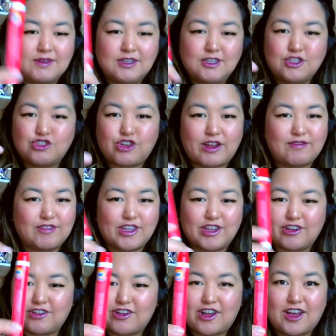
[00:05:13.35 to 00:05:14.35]
traveling
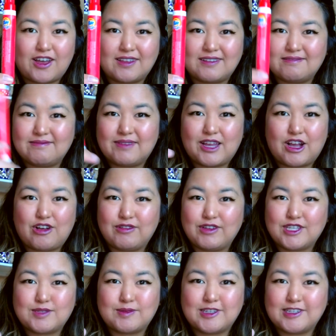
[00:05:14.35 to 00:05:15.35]
or not,
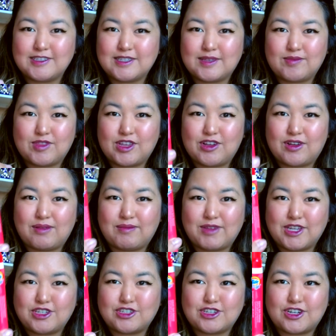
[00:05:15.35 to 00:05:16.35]
always spilling something on
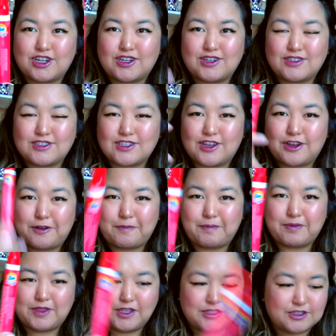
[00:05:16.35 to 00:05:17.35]
my shirt, so
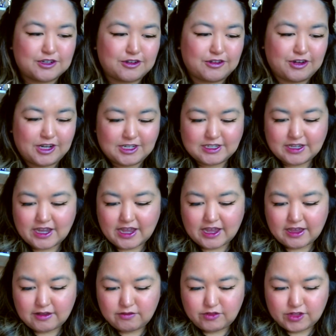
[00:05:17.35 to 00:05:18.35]
these are great to
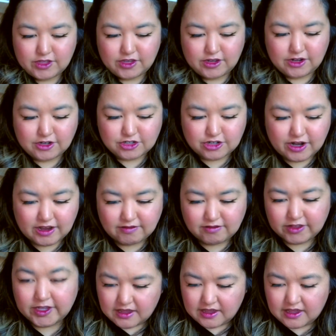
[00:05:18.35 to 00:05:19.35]
have while you're
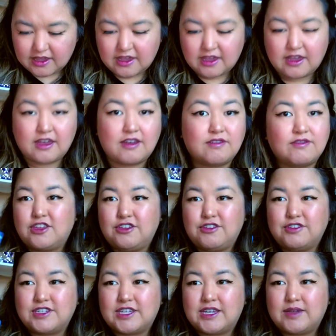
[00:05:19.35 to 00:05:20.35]
traveling. I have
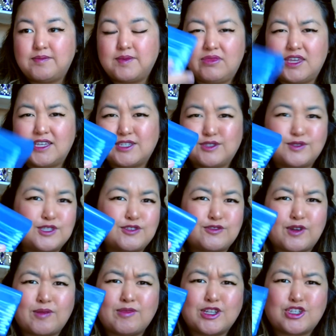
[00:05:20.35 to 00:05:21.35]
Q-tip. This was
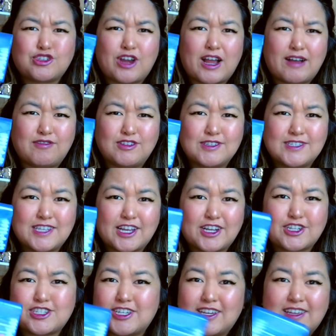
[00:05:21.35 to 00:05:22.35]
from the travel
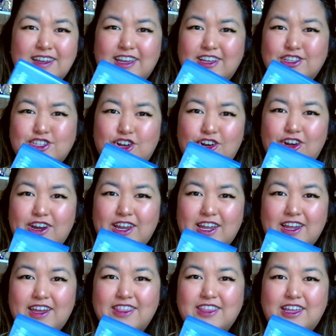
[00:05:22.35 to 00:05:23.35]
section at
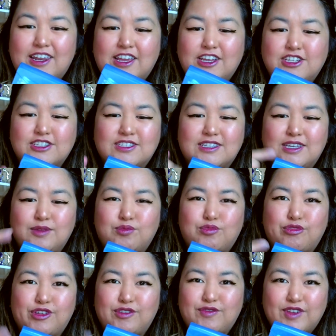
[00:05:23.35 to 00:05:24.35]
Target, and then I just keep
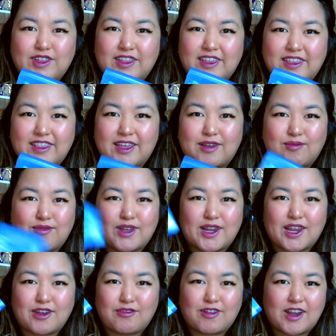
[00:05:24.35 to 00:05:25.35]
refilling them when
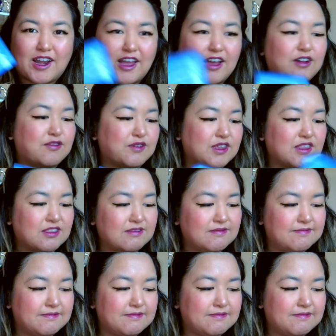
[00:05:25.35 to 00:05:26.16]
I run out with